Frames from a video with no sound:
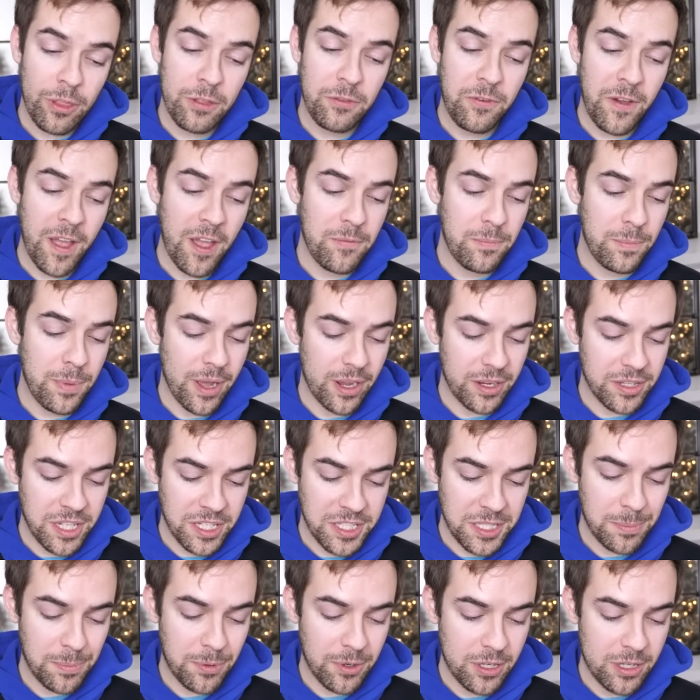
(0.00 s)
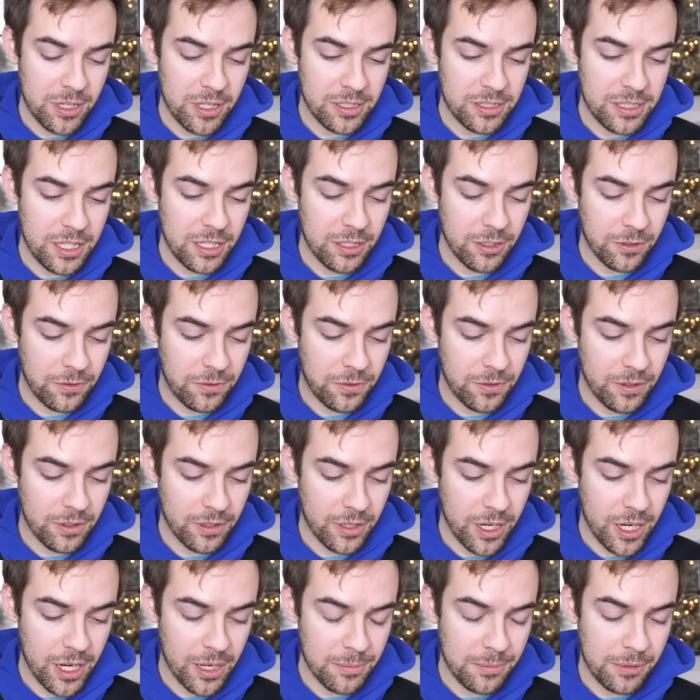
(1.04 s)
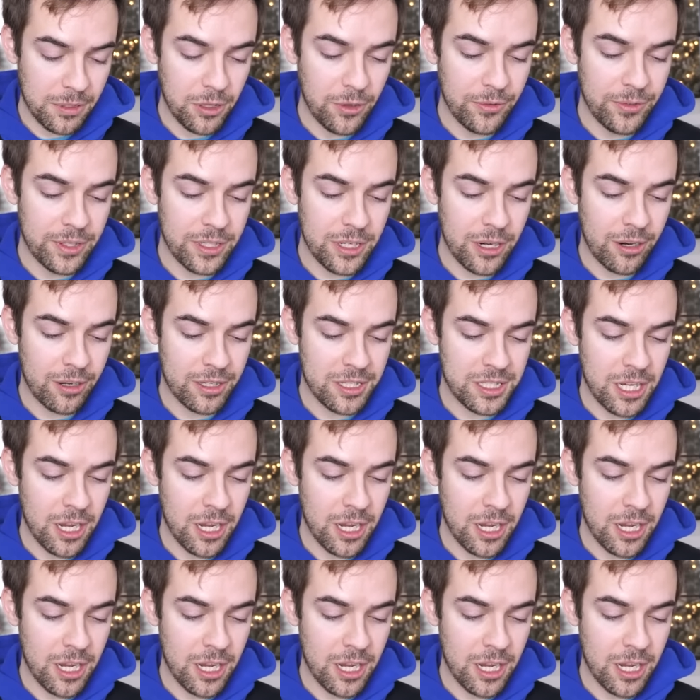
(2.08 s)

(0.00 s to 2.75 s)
only five bucks. That's a pretty good deal for uh, glow-in-the-dark